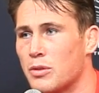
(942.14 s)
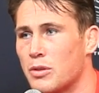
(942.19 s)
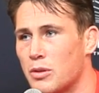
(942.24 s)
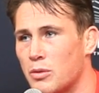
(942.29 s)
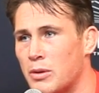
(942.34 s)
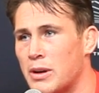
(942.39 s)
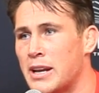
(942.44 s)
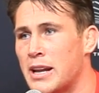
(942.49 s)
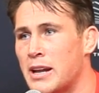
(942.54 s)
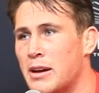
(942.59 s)

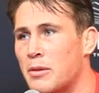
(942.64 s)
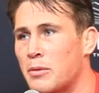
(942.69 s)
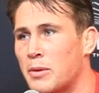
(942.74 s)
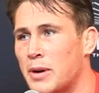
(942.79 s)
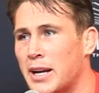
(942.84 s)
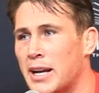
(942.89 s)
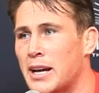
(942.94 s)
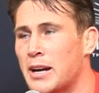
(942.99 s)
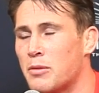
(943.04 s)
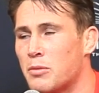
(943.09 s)

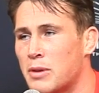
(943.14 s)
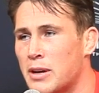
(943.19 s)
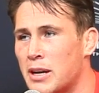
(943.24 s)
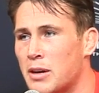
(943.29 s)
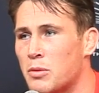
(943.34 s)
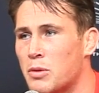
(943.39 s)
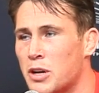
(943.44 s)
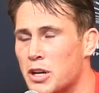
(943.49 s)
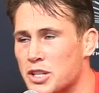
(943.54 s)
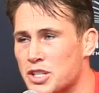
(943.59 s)
when I
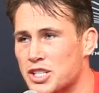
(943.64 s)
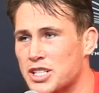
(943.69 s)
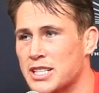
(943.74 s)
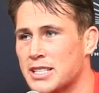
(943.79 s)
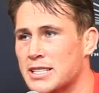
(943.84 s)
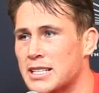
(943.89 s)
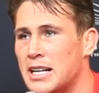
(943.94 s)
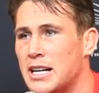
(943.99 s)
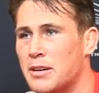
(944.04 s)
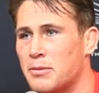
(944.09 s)
want to
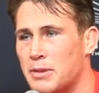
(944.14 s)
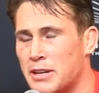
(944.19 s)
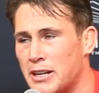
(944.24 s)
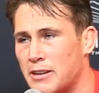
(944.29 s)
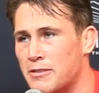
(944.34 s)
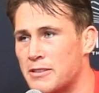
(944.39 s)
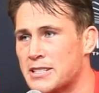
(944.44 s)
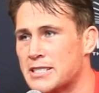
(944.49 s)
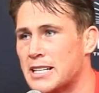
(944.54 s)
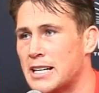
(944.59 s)
sit down, when I
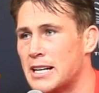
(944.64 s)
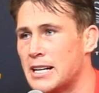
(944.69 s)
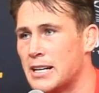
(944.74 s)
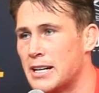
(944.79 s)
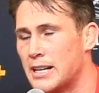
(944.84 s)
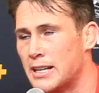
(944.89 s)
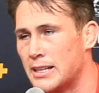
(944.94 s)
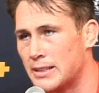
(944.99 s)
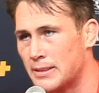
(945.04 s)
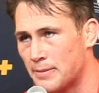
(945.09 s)

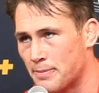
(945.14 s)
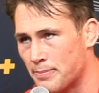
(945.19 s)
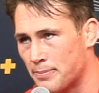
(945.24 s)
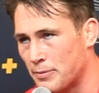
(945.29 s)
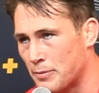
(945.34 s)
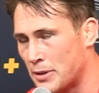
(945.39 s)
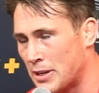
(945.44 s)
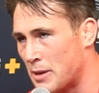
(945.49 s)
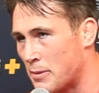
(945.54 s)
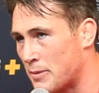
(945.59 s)
retire,
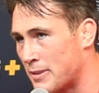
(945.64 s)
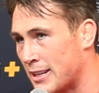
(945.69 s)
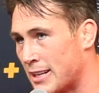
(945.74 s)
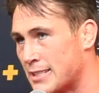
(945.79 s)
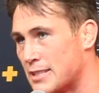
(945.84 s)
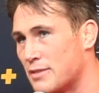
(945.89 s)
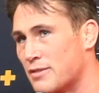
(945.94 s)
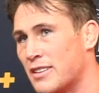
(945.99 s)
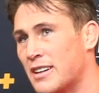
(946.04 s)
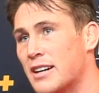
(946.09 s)
when I'm
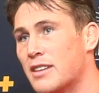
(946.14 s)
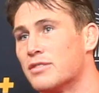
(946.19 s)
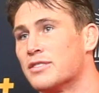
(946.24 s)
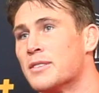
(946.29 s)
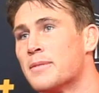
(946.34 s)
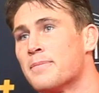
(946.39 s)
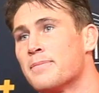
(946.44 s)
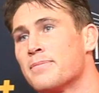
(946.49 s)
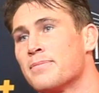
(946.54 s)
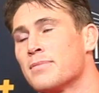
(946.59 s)

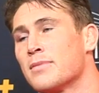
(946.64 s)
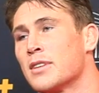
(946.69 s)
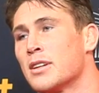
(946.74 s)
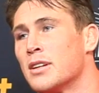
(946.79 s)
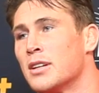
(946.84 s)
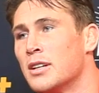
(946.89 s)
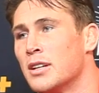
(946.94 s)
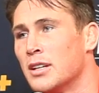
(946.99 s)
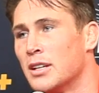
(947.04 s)
35,